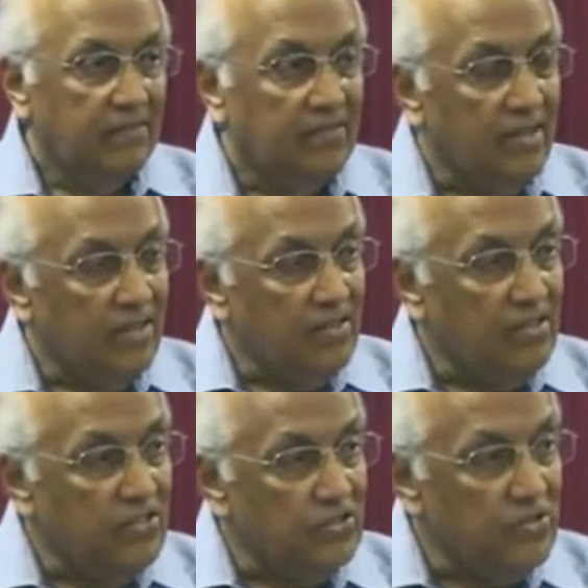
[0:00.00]
There
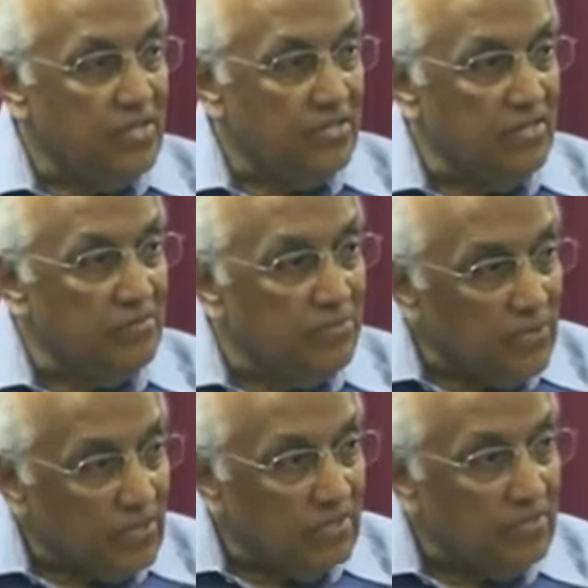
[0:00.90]
he showed us the
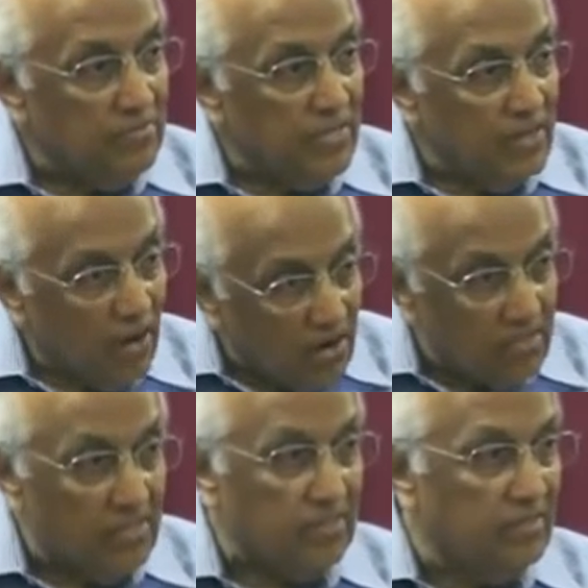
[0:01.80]
importance of being
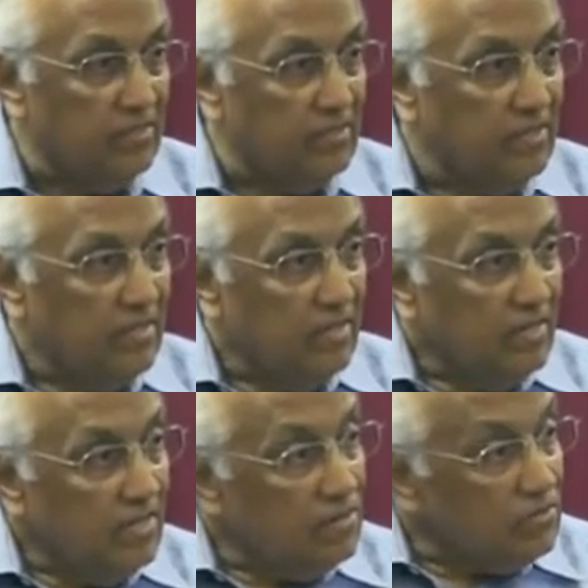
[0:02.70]
honest.
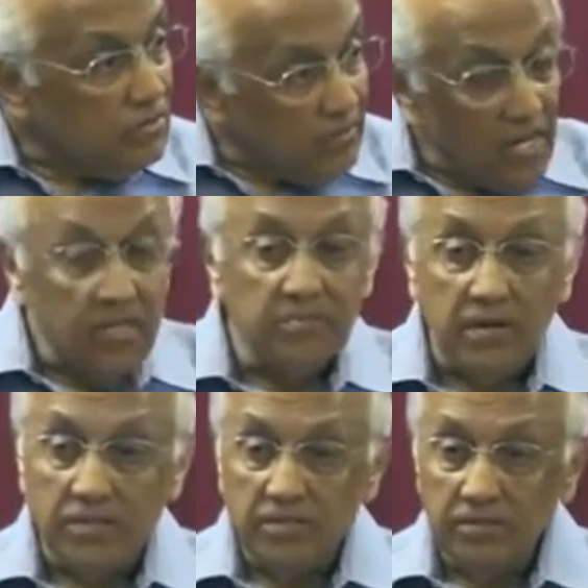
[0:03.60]
They don't remain as
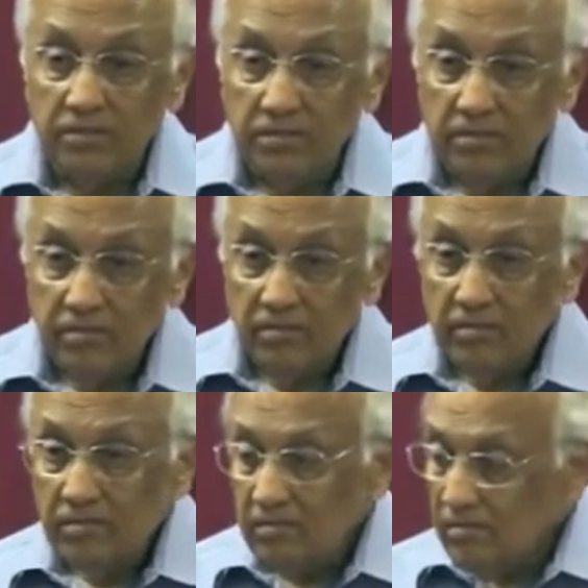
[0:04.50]
prostitutes.
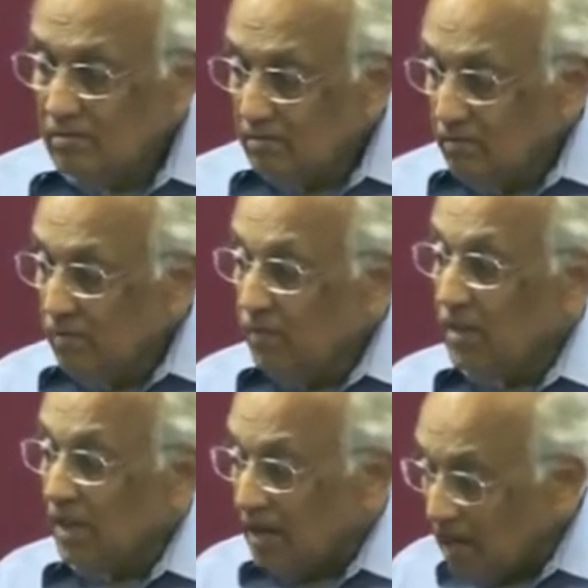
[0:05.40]

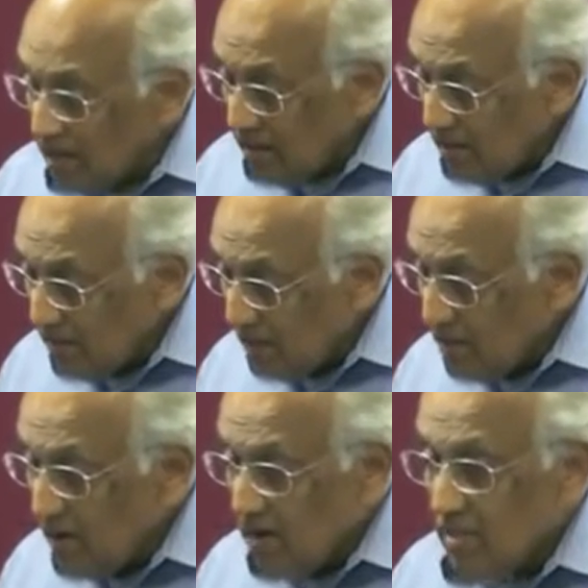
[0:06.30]
When they
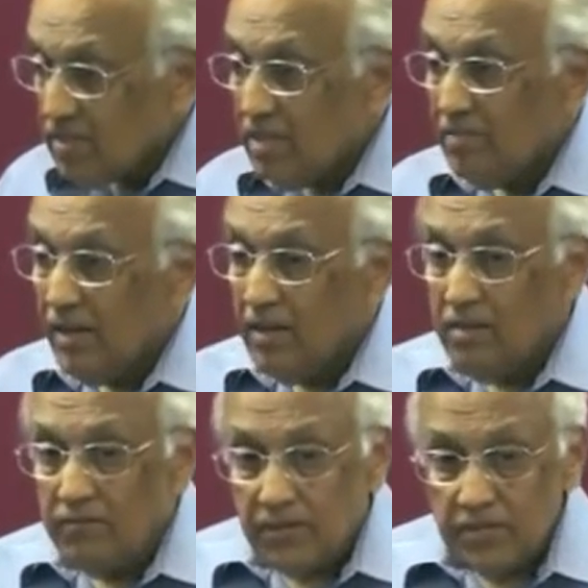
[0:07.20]
become honest, they've taken
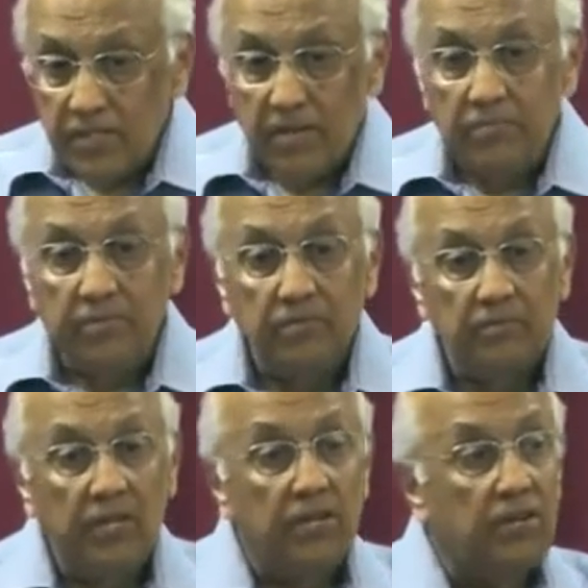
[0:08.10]
the first step to
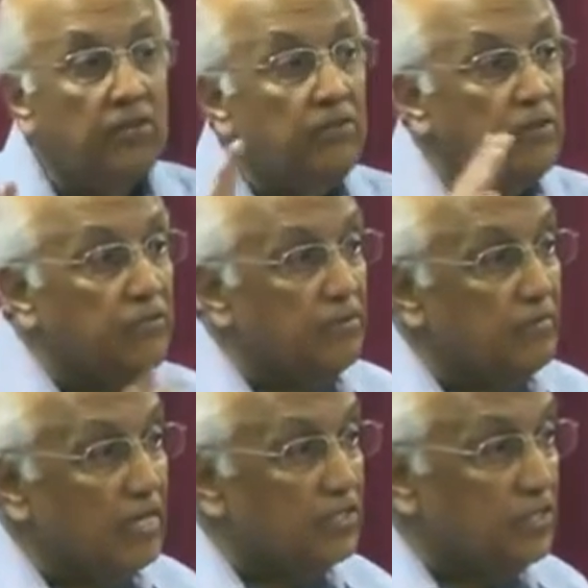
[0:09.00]
be delivered from
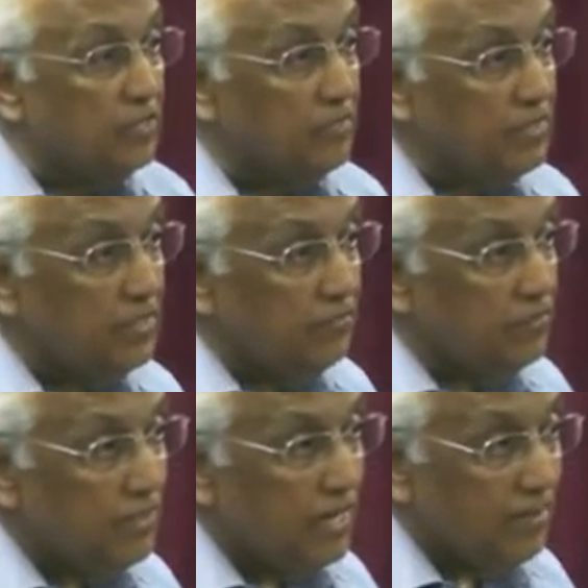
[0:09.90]
their
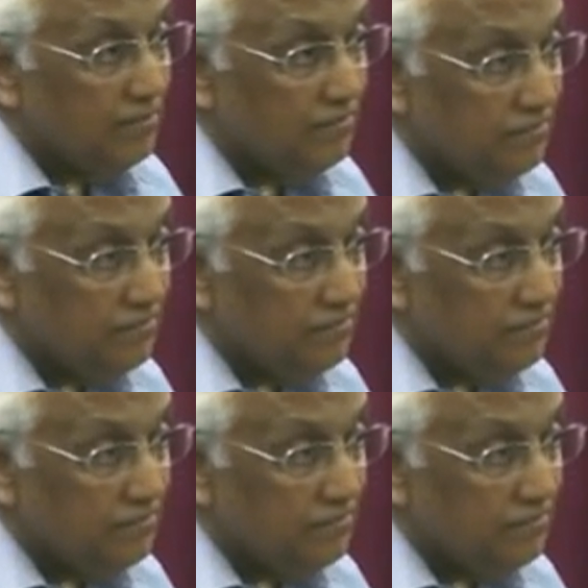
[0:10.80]
sinful life.